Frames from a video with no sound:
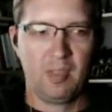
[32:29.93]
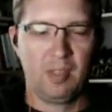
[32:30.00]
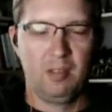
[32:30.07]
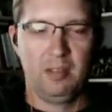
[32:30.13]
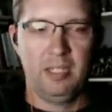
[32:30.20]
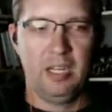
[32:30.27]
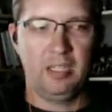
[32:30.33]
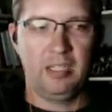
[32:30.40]

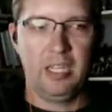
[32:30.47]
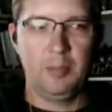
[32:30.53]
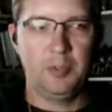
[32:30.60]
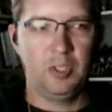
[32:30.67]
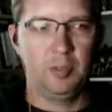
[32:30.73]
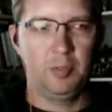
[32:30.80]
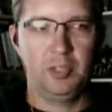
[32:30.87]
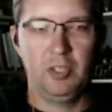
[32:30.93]
yeah, the game
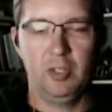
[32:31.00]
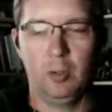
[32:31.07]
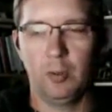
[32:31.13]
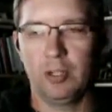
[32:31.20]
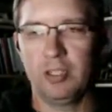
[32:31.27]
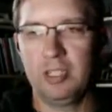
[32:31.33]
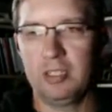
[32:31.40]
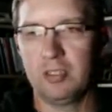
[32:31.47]
should have been
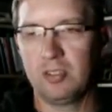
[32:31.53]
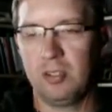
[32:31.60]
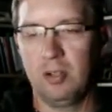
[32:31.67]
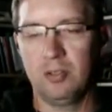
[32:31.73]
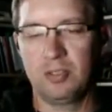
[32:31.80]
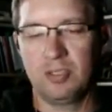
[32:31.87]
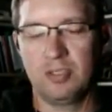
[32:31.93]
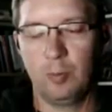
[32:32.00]
nowhere near as
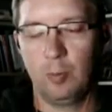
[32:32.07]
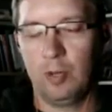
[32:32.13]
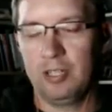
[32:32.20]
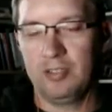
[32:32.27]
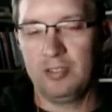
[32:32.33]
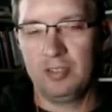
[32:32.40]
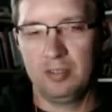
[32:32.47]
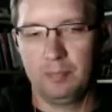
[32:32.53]
close as it
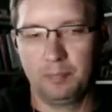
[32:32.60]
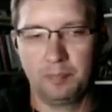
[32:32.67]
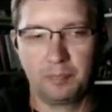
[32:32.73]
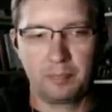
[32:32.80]
was.